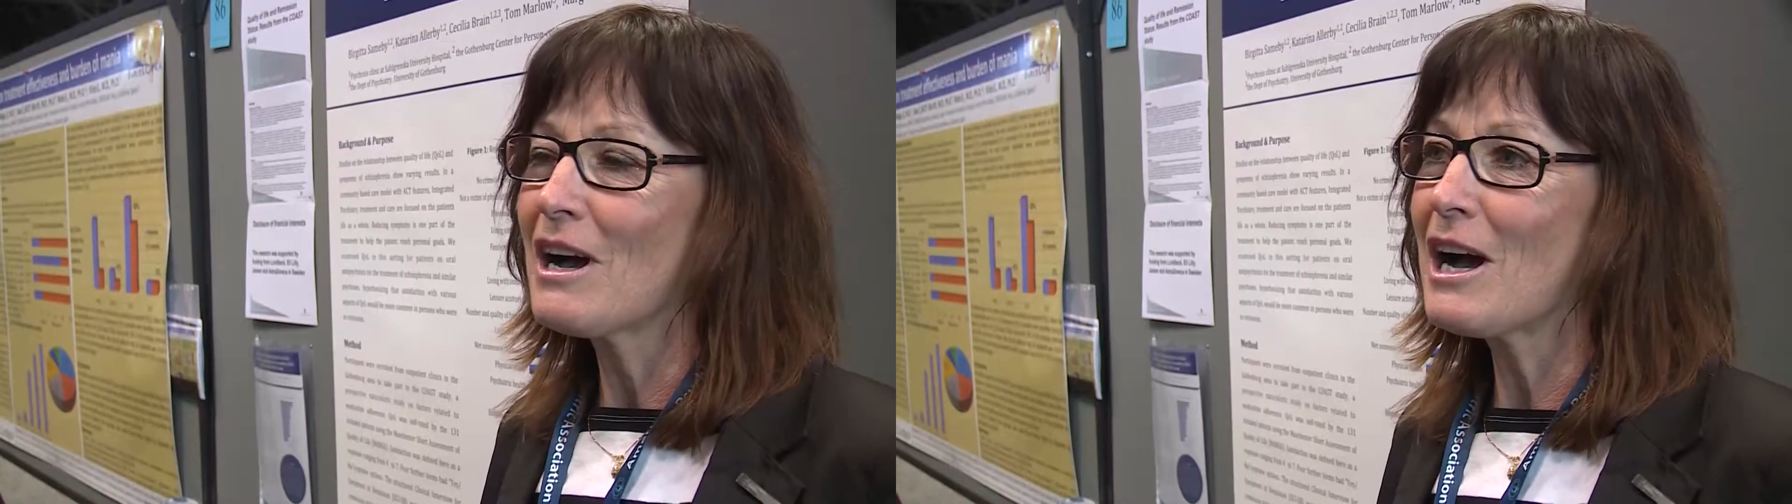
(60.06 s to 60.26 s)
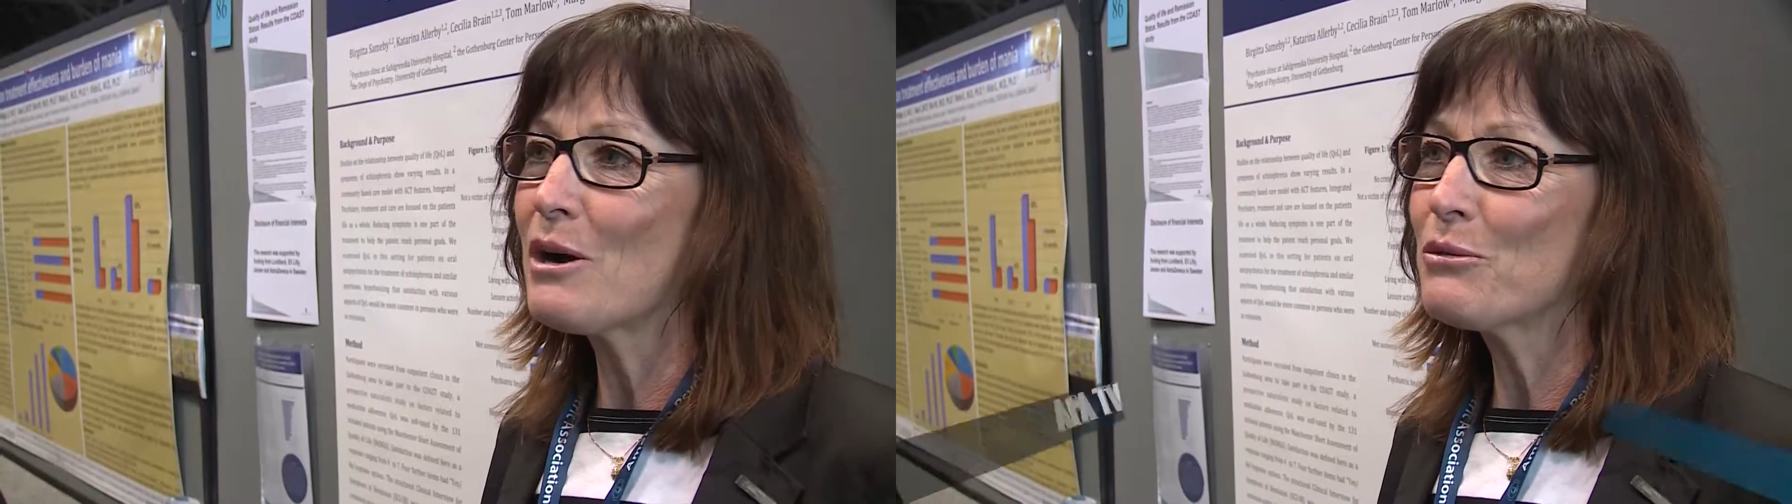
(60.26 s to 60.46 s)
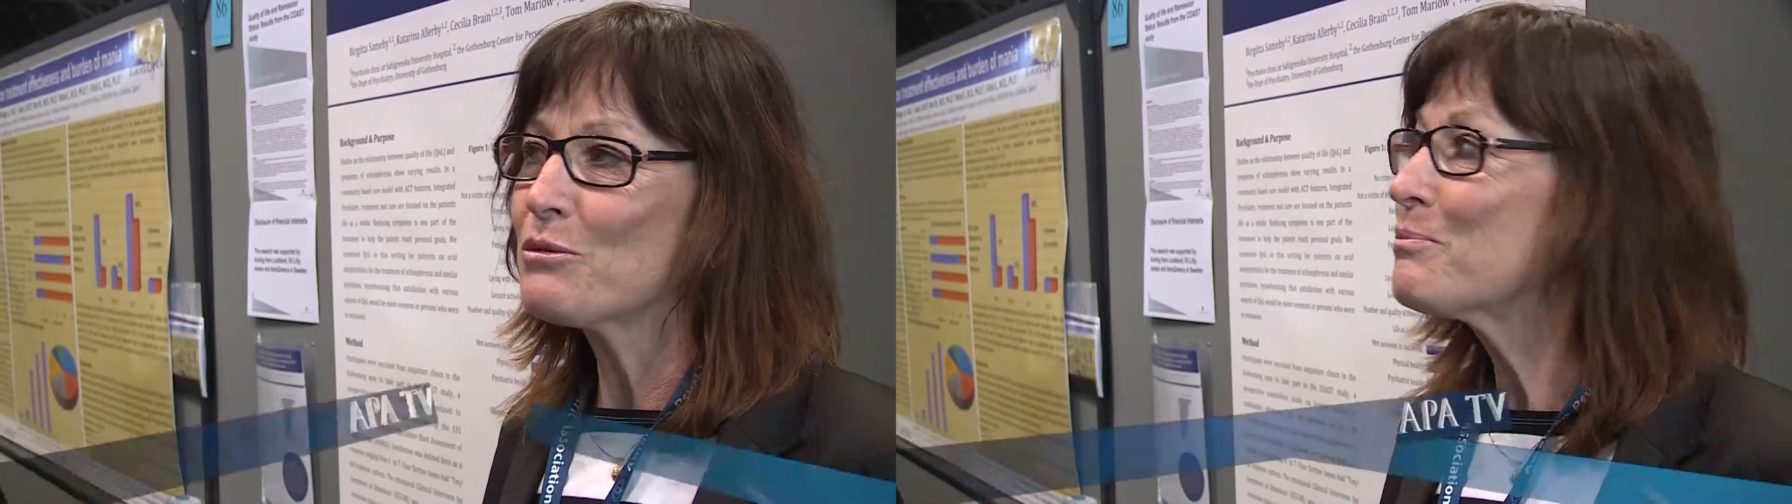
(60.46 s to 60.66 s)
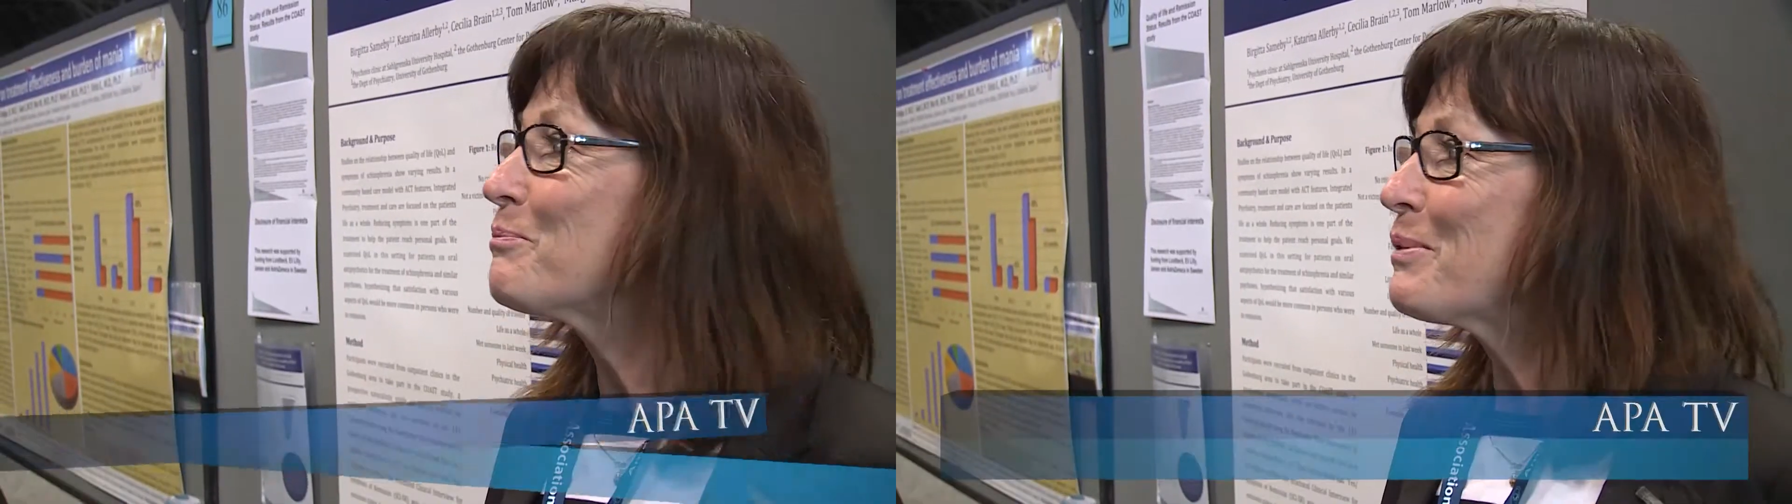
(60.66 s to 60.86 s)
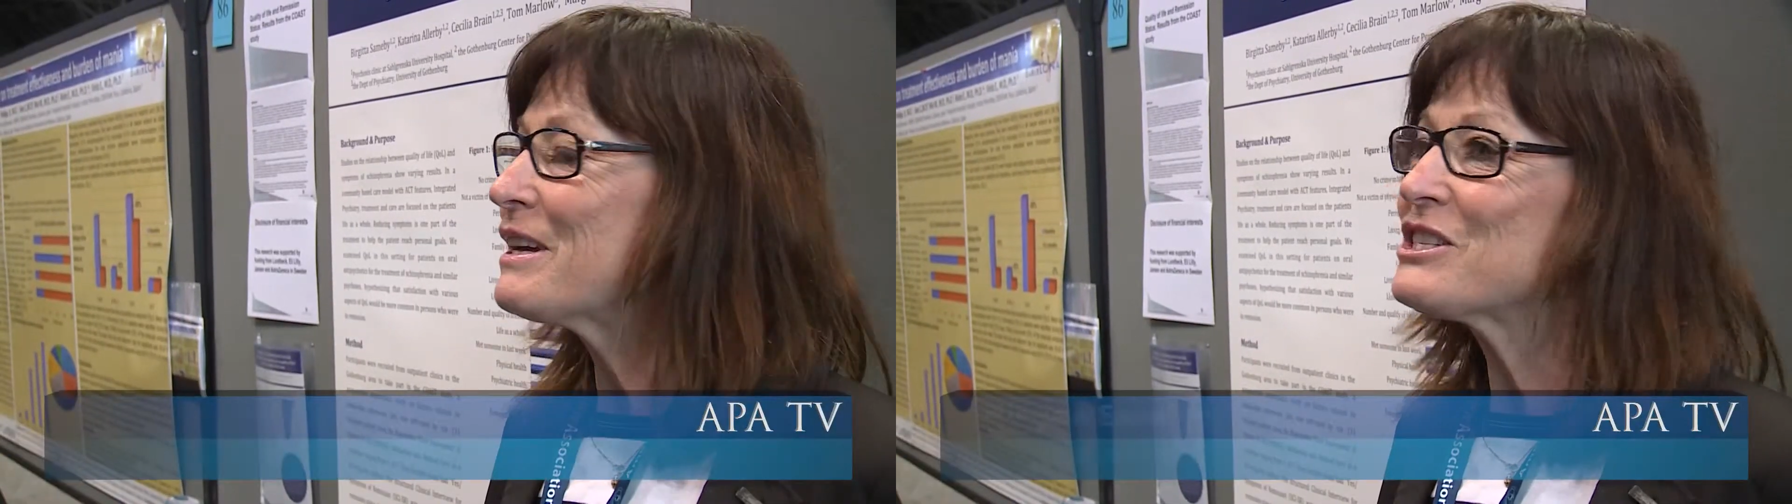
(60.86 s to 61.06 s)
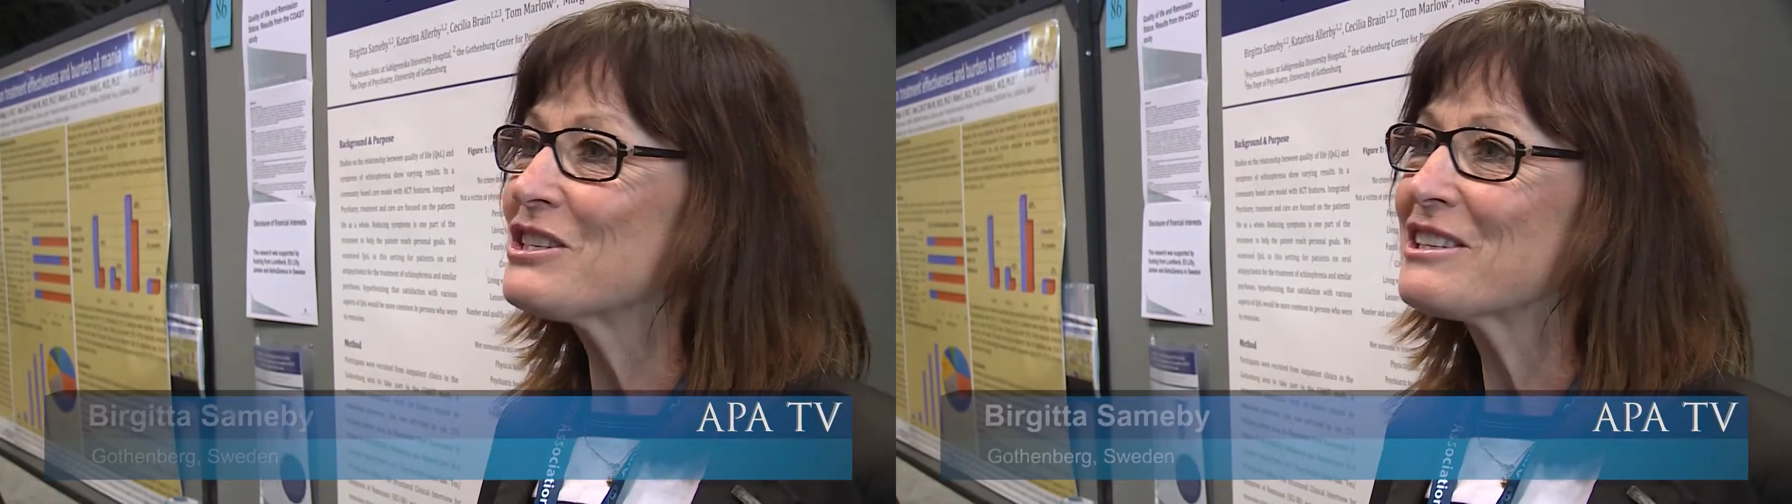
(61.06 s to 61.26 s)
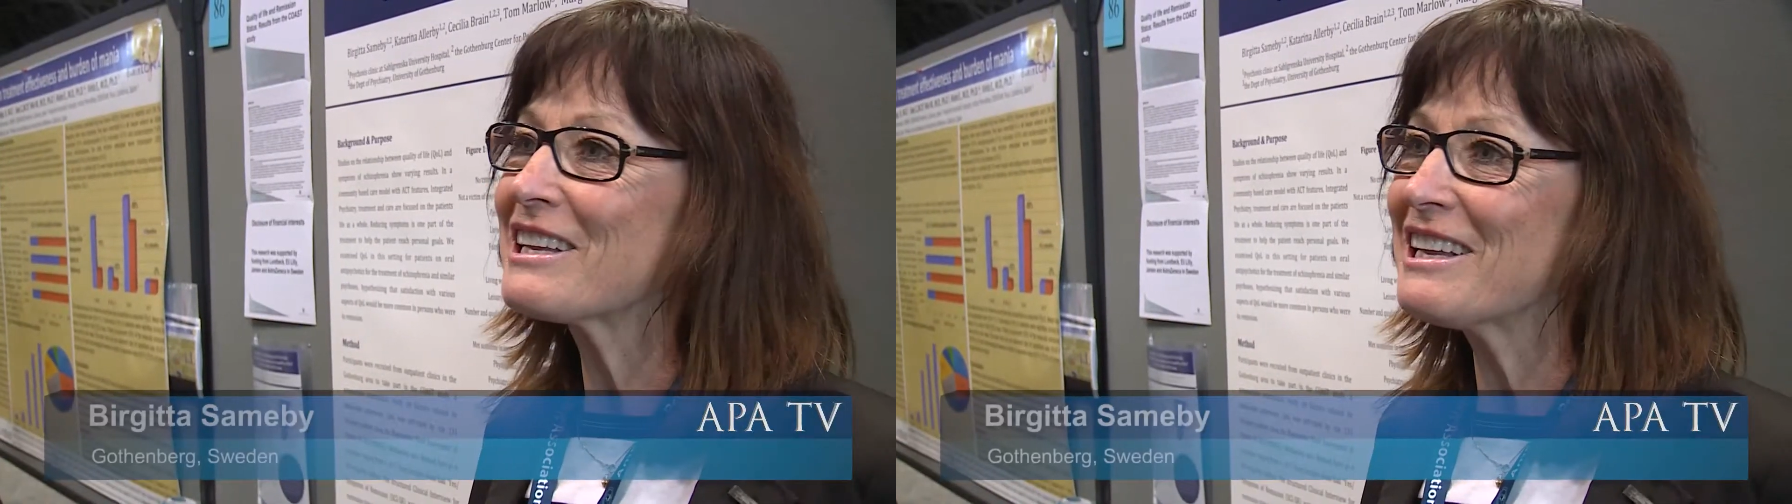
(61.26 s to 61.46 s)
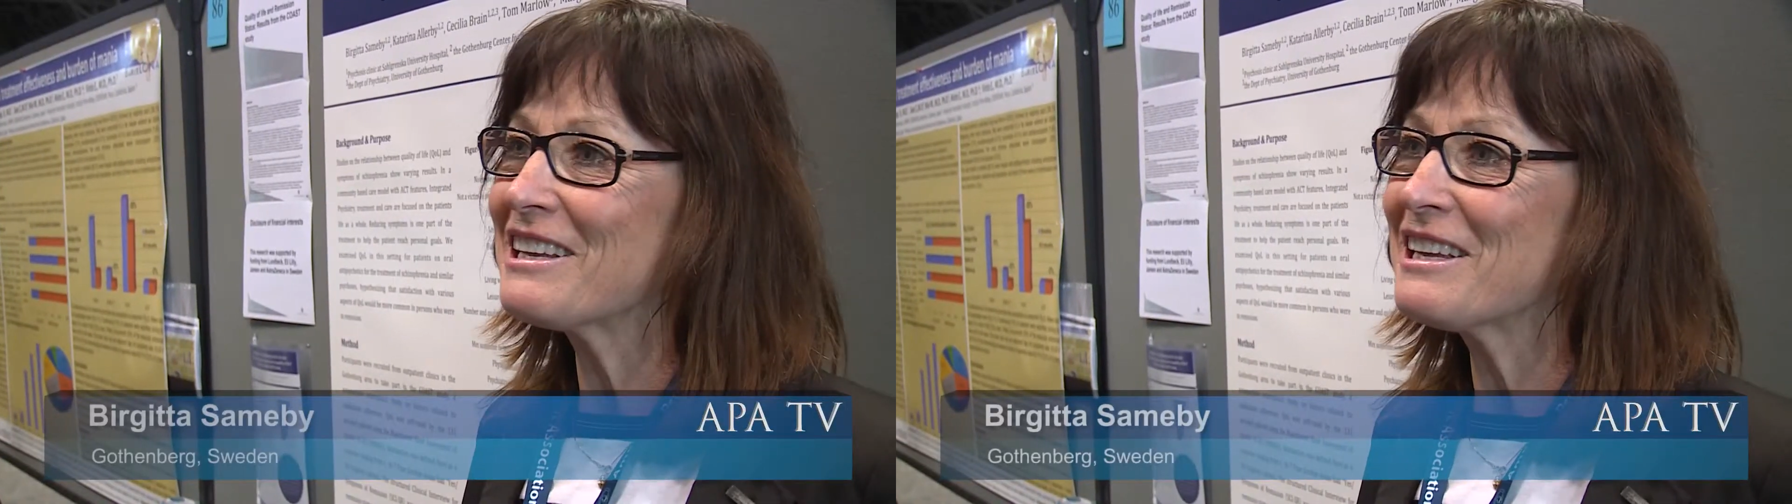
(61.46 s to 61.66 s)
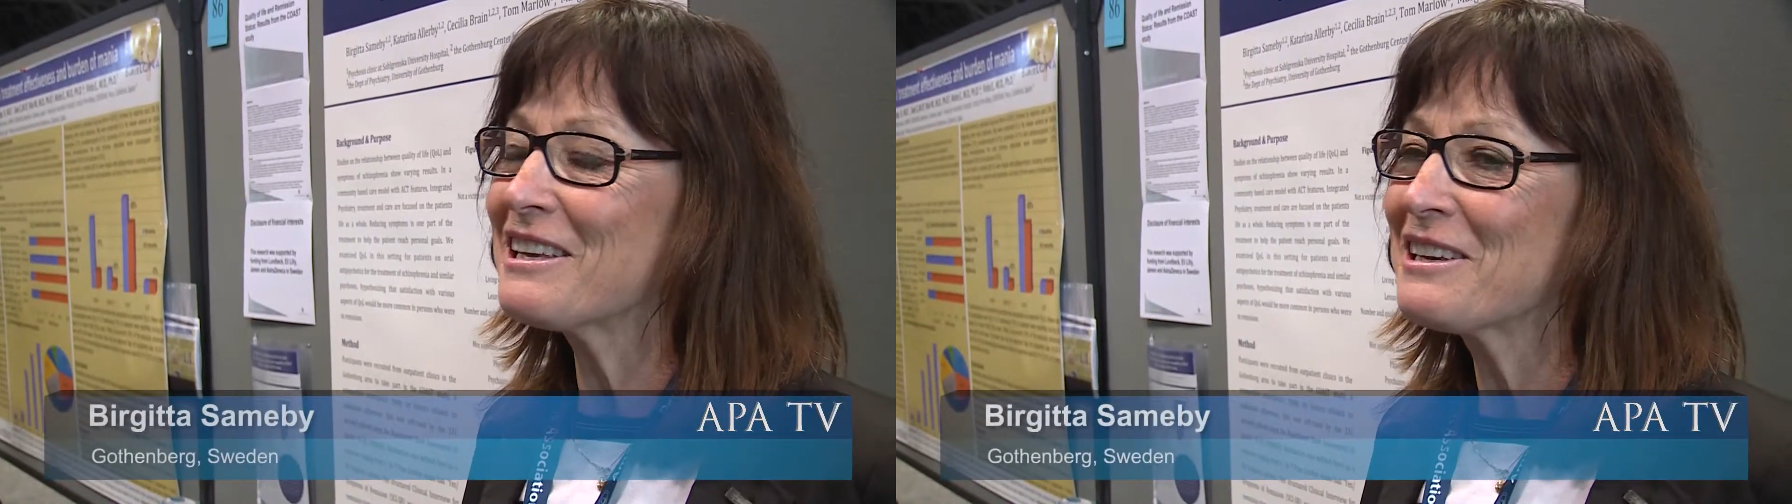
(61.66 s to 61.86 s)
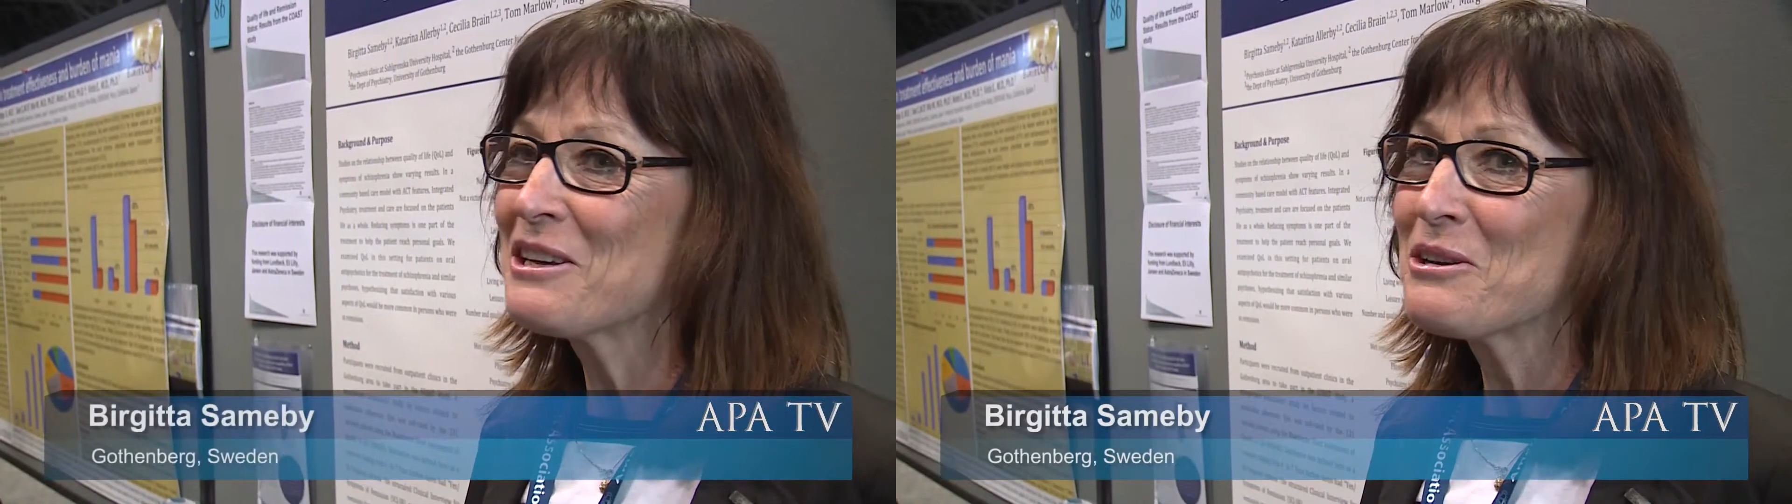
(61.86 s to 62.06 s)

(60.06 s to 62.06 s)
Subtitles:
outpatient clinic